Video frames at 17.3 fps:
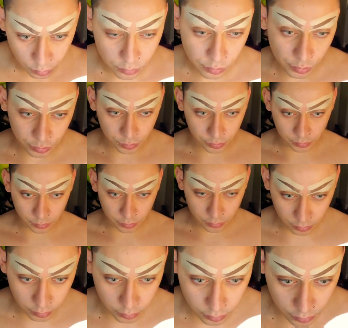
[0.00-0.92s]
doing it
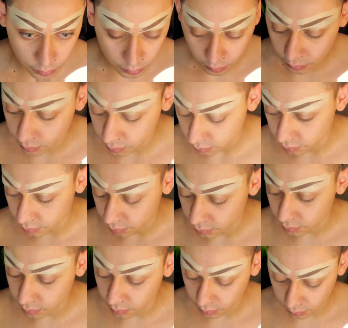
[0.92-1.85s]
to make
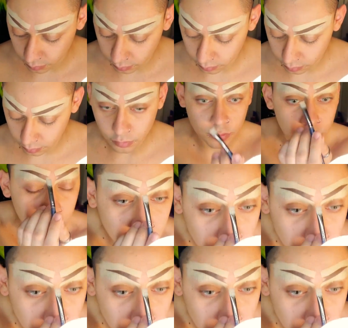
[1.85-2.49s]
sure that